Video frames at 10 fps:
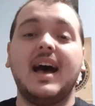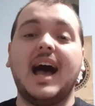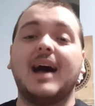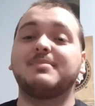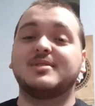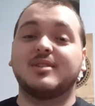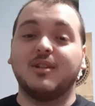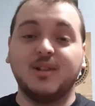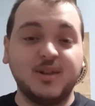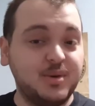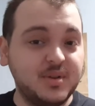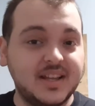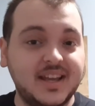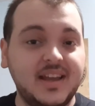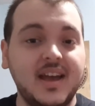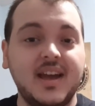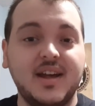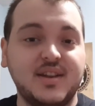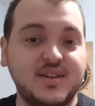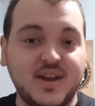Absolutely
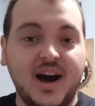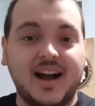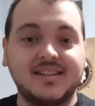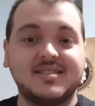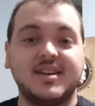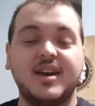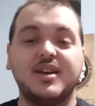not.